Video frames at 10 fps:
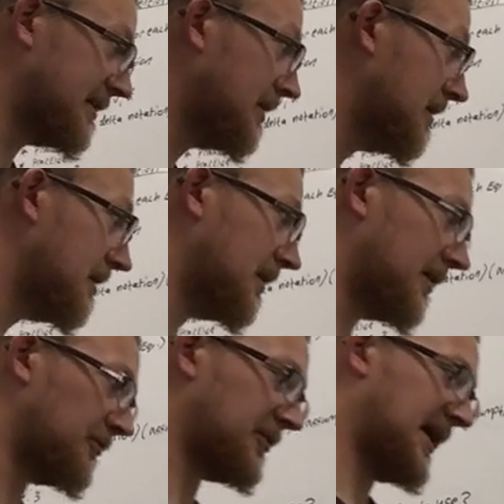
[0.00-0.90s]
it?
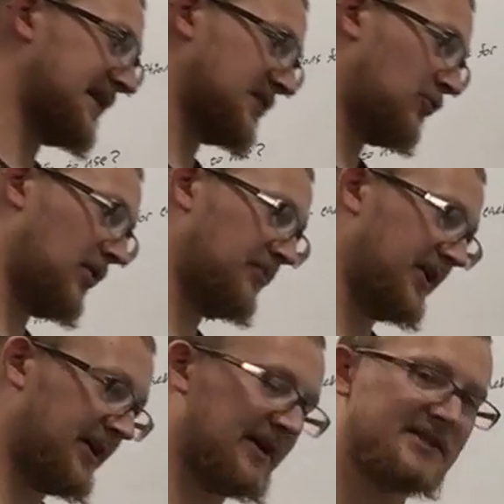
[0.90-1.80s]
The last one,
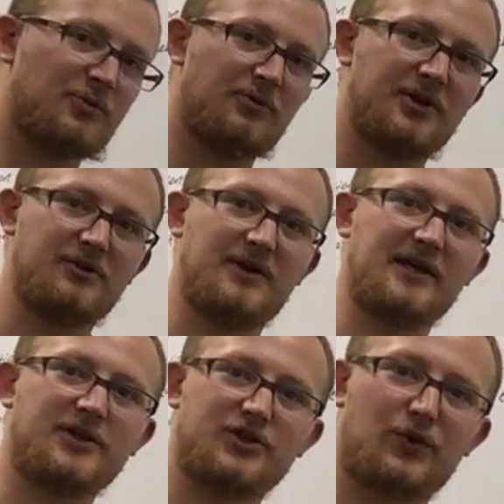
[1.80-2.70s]
because we were doing
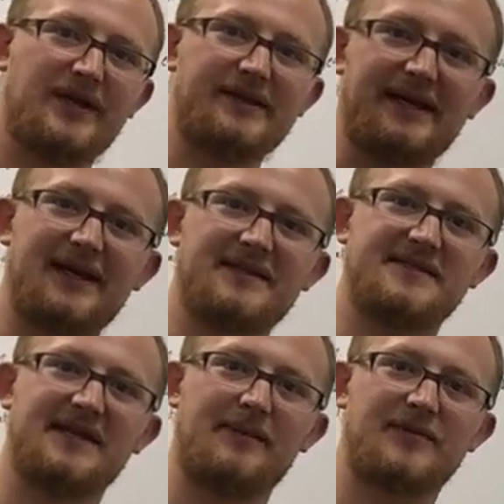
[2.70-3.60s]
it jointly at the
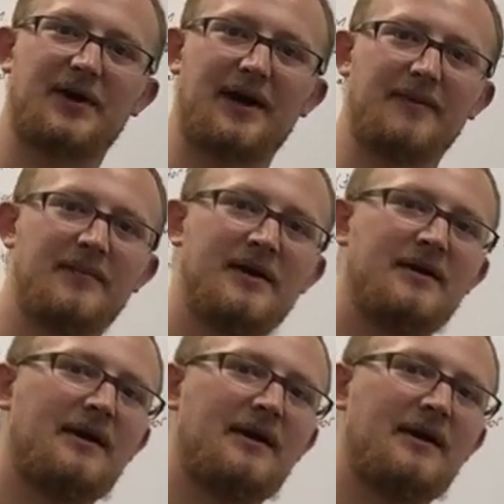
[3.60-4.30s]
same time,